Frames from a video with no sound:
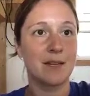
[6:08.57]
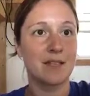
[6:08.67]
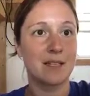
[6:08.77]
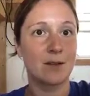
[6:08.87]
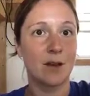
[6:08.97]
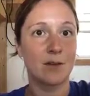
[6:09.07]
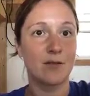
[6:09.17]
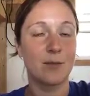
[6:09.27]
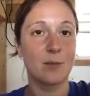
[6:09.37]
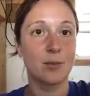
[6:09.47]
He did a lot of
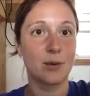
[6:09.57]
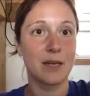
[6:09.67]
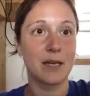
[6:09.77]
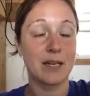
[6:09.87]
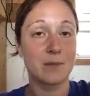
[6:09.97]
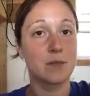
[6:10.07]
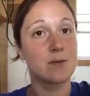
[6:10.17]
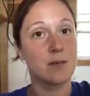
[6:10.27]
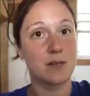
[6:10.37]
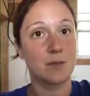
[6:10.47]
preening. He's been
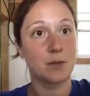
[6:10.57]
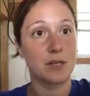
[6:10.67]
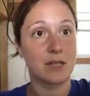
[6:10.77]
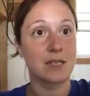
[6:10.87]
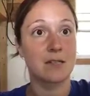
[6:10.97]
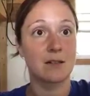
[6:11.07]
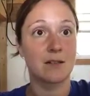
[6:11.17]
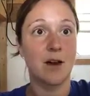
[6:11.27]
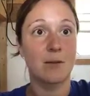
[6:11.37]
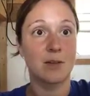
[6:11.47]
doing a lot of preening. He did a
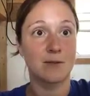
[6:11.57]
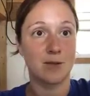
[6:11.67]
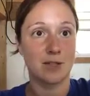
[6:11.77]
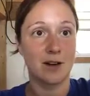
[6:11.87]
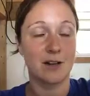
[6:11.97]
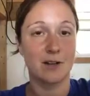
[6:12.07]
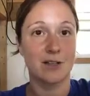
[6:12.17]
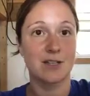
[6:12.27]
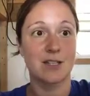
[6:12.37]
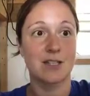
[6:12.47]
lot when he first got here,
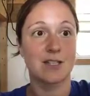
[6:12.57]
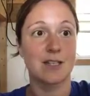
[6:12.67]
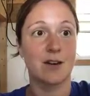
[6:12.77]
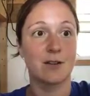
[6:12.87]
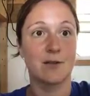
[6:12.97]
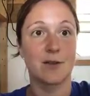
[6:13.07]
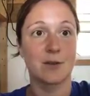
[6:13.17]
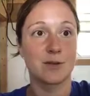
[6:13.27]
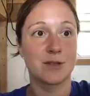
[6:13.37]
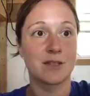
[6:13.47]
because you can see all of
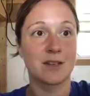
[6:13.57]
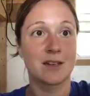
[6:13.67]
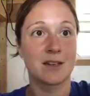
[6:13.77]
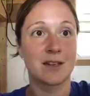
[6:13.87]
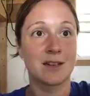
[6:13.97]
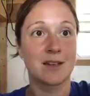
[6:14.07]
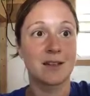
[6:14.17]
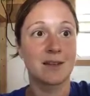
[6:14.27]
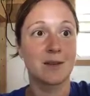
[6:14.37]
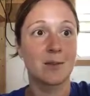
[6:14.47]
those
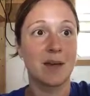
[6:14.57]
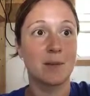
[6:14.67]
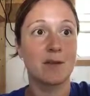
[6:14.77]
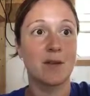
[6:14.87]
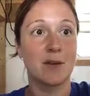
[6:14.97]
little baby